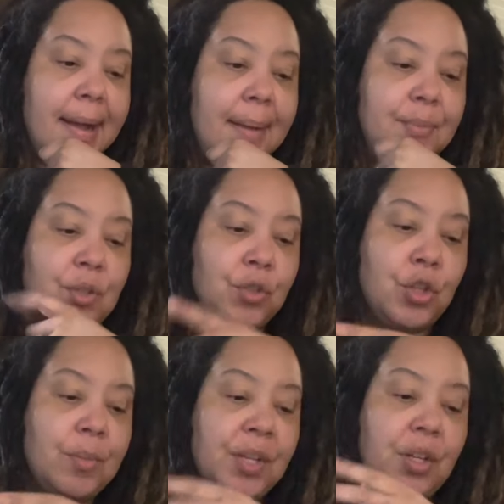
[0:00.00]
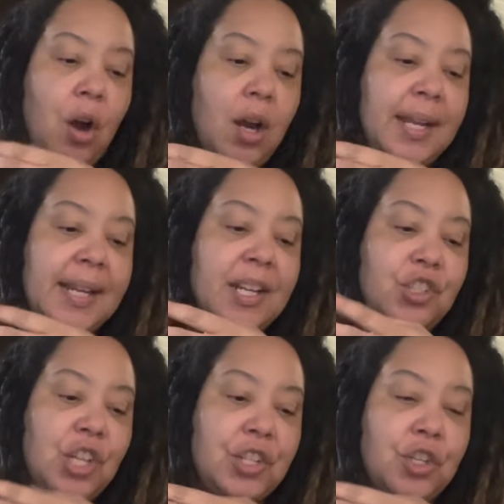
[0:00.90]
So turmeric, garlic,
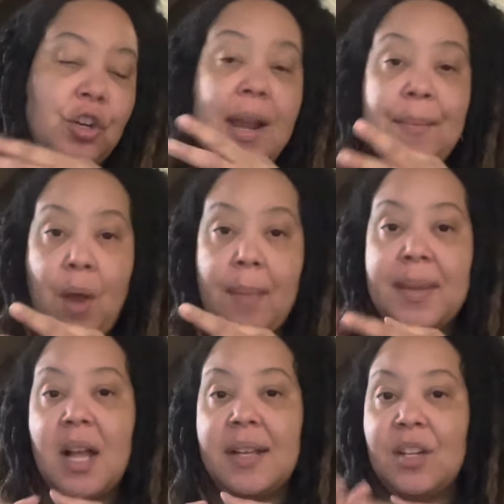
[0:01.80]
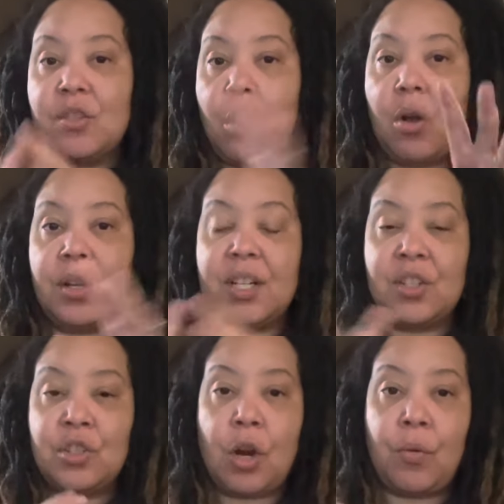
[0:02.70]
ginger, and probably onions, all going
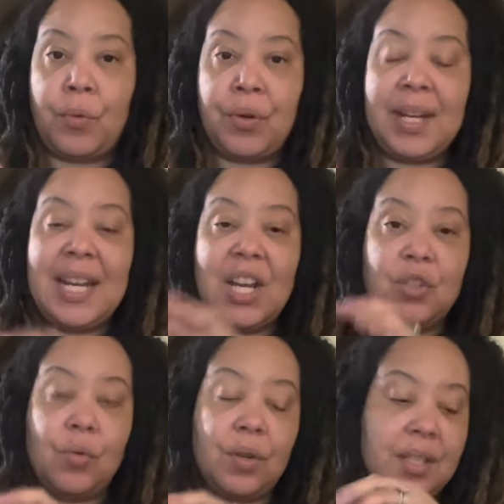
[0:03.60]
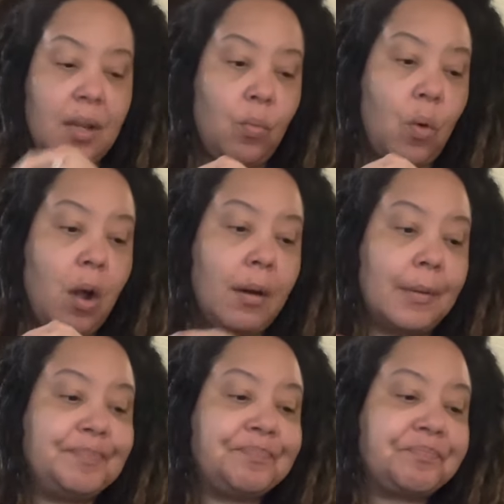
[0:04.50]
to start rooting indoors in
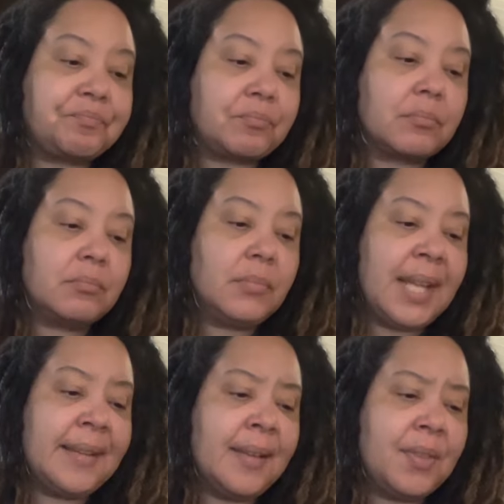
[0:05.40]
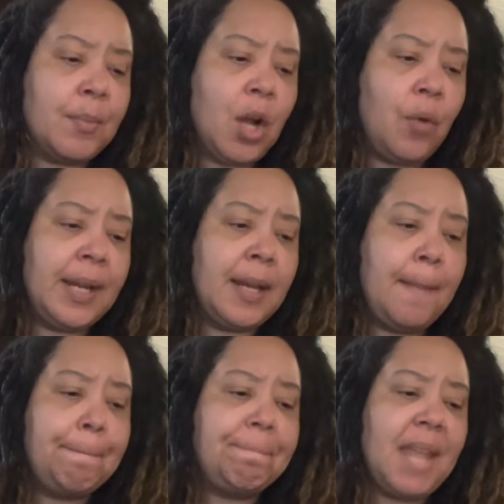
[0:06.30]
water, get them going.
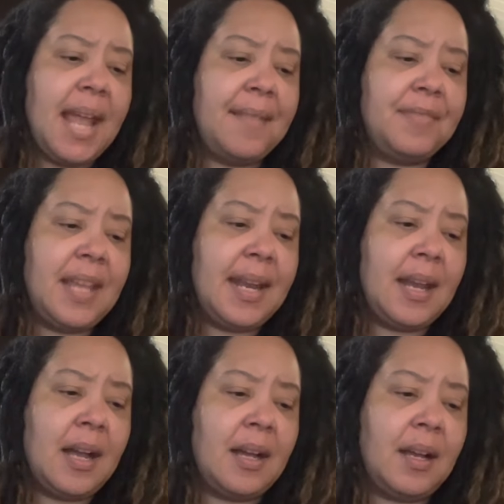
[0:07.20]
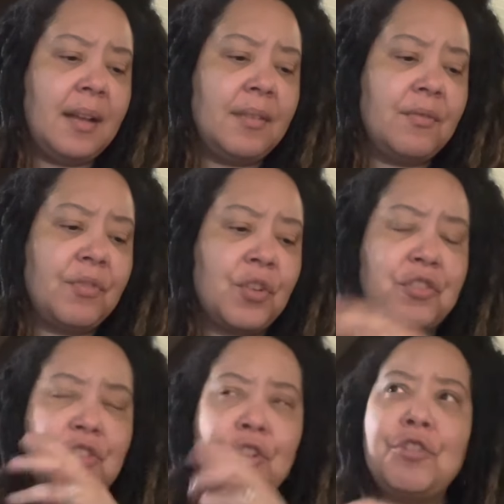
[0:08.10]
And then
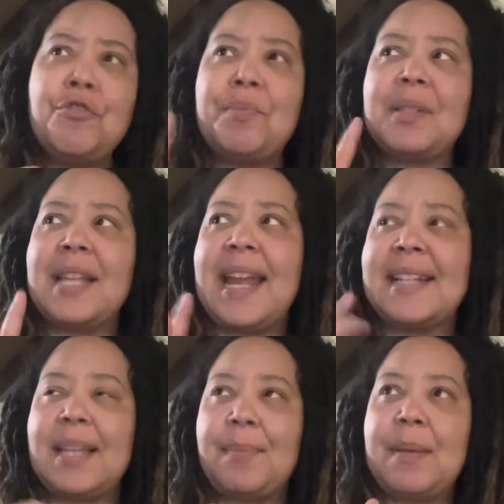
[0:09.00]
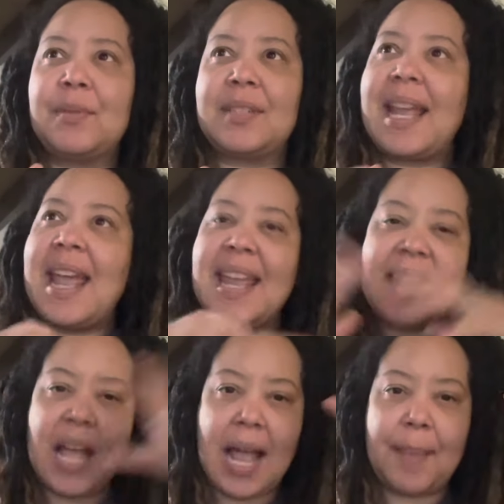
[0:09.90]
there's 2 plants that people say, hey,
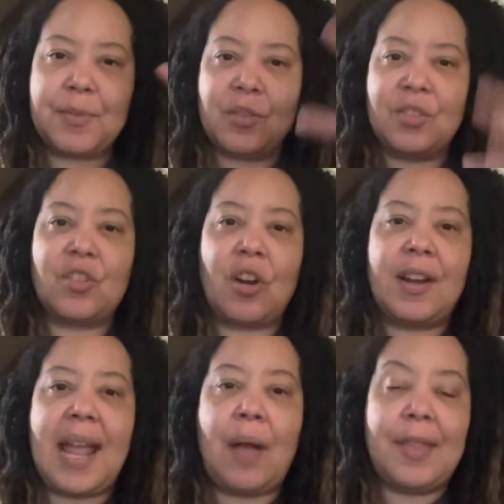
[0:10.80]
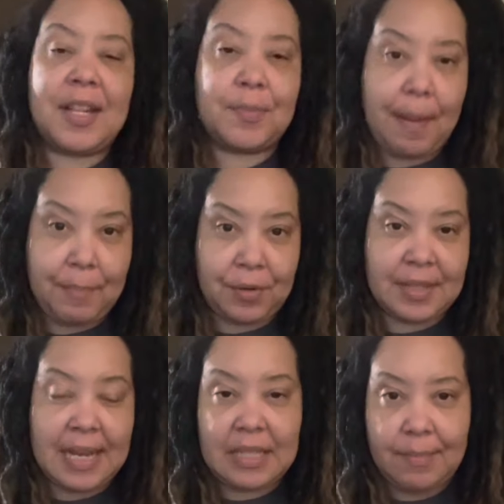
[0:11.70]
yeah, absolutely start now, and that's
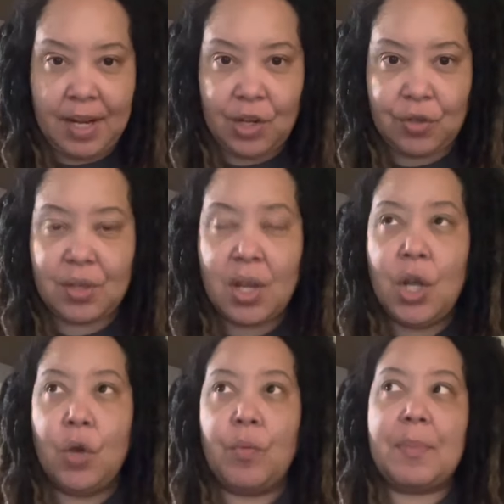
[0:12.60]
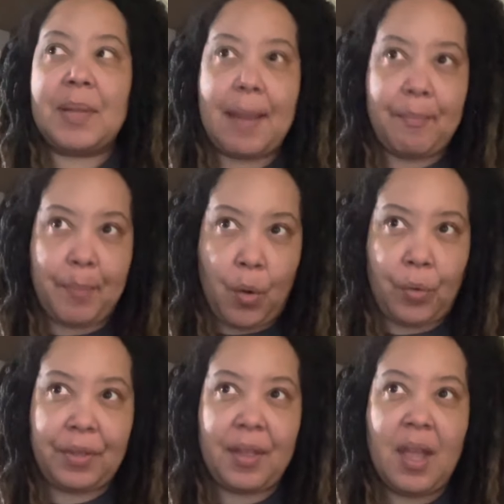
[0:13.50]
peppers and tomatoes. We plant
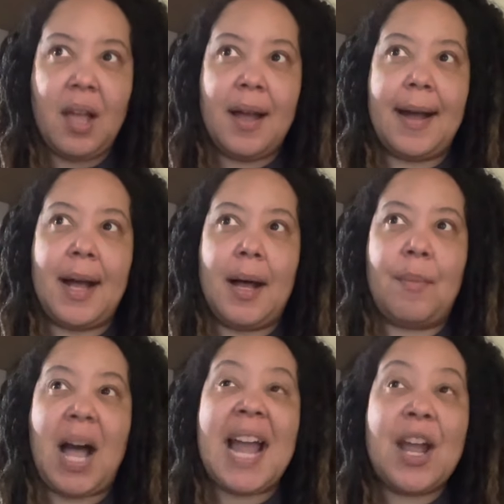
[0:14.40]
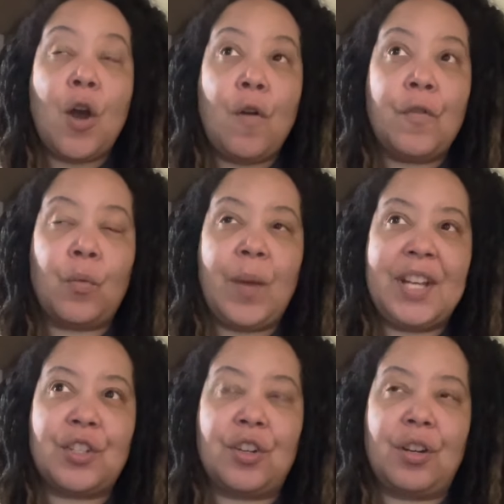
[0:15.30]
both. I
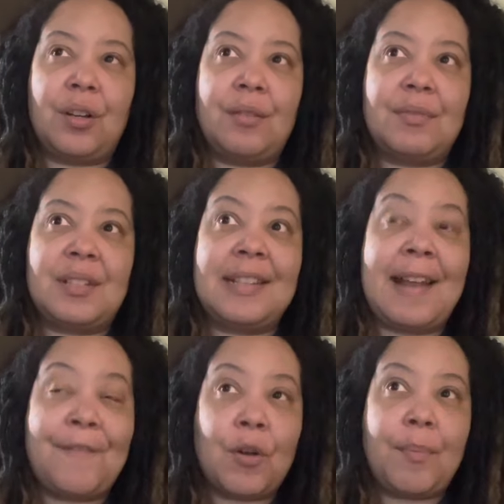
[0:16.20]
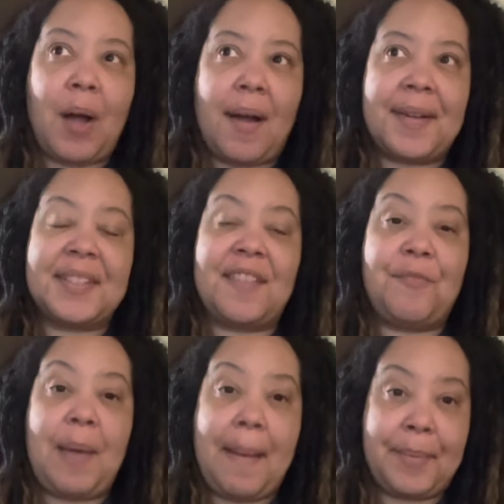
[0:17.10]
overwintered several pots
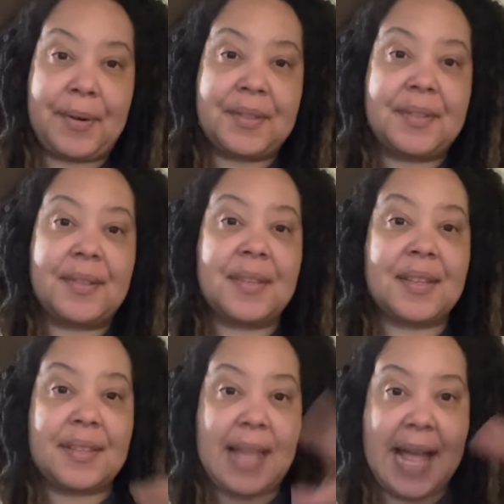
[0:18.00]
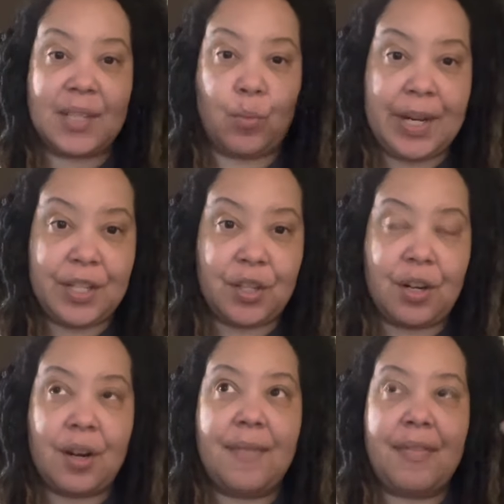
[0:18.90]
of peppers this last
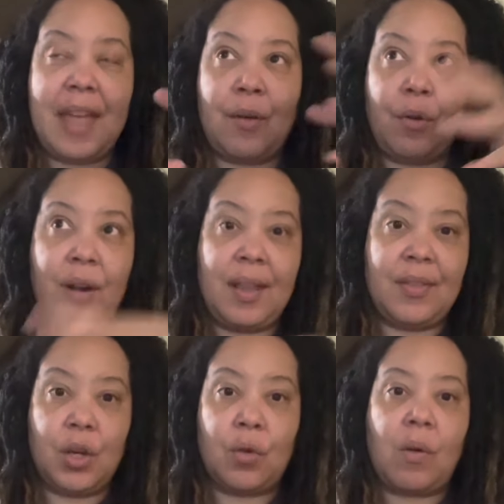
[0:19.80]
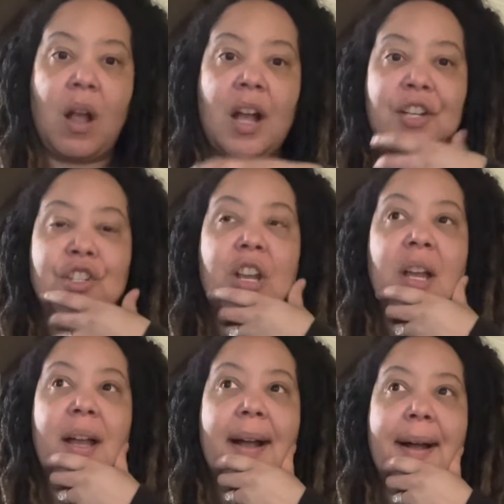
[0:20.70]
winter that are in the garage.
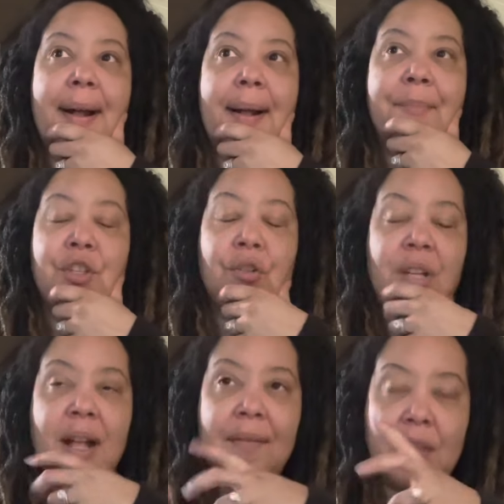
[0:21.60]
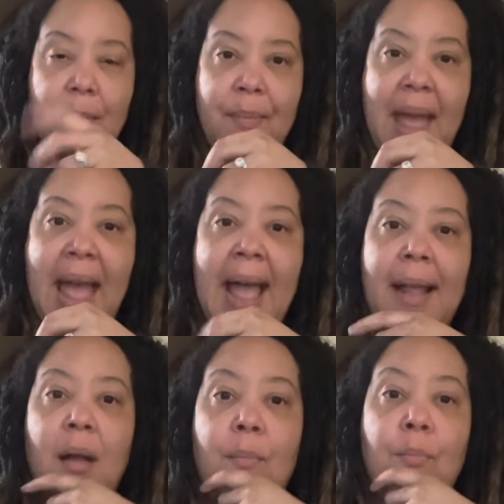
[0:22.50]
Cut them
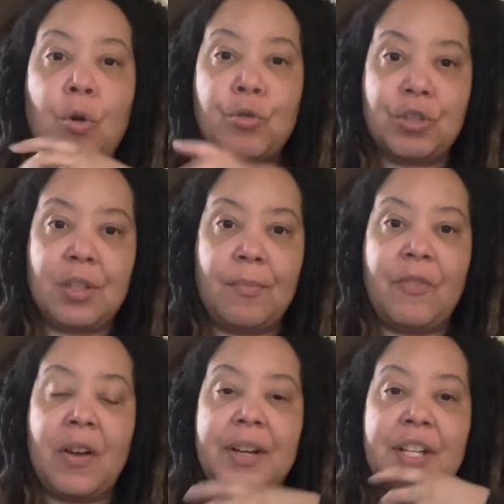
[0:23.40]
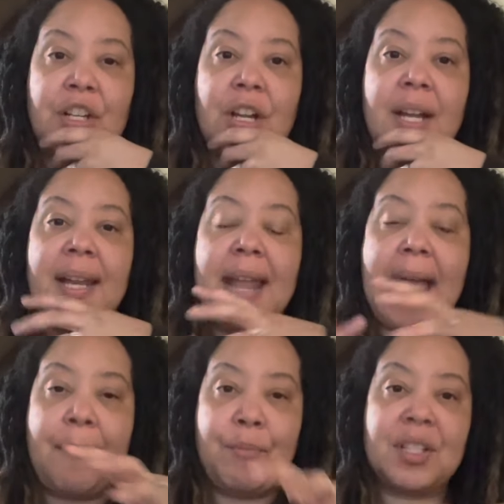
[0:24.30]
back, mulch them very good,
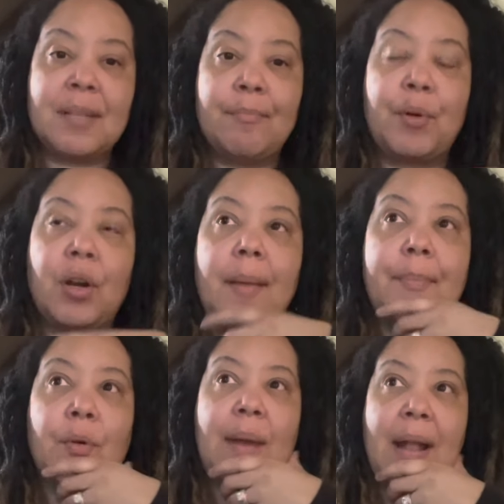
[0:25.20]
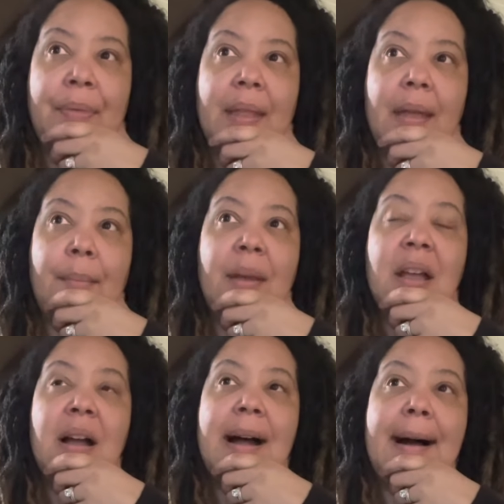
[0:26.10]
put some burlap around them.
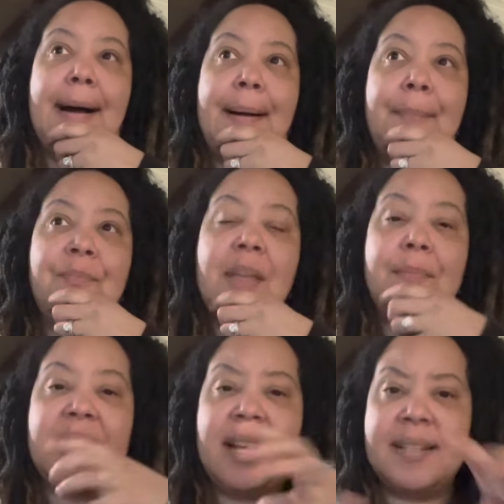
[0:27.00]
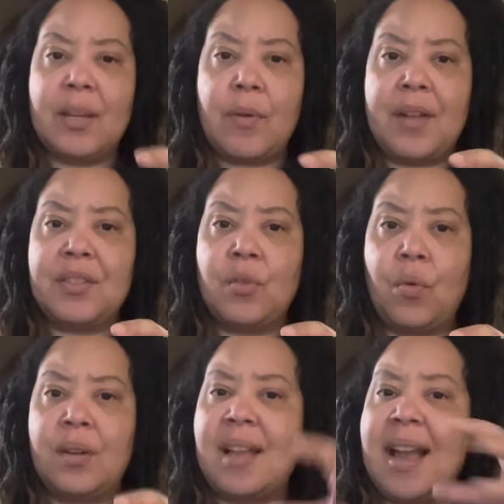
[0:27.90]
And because they were
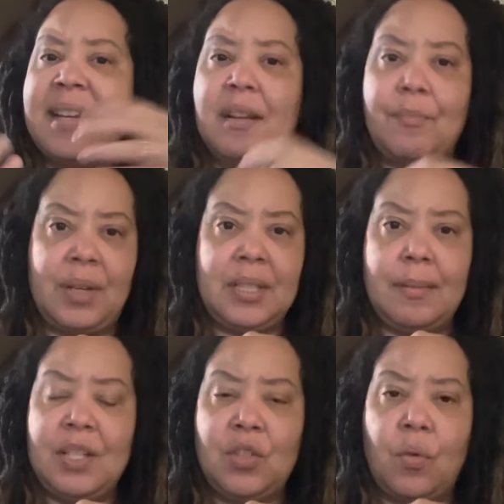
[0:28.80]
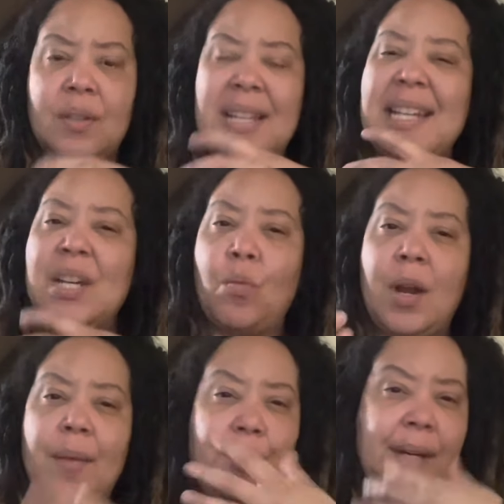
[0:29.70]
outdoors, I didn't bring them indoors. I didn't
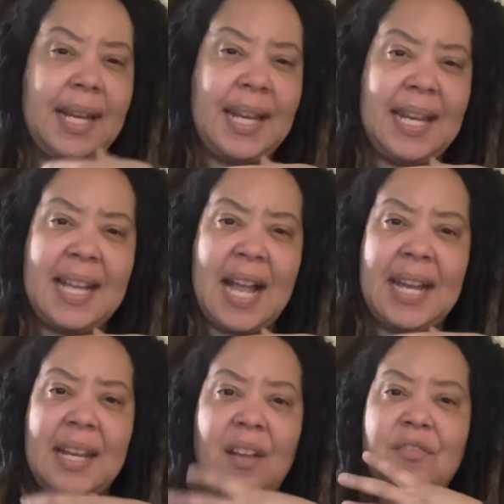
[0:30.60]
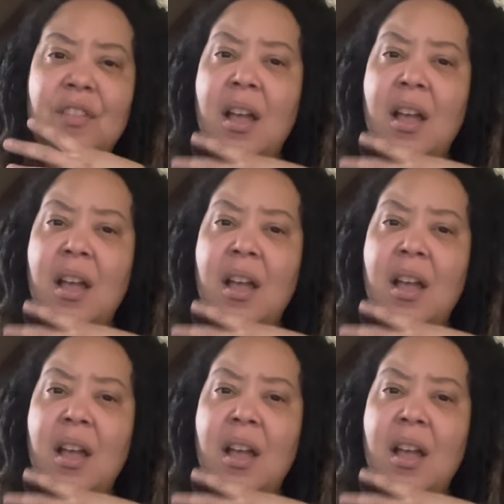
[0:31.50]
want to bring in any kind of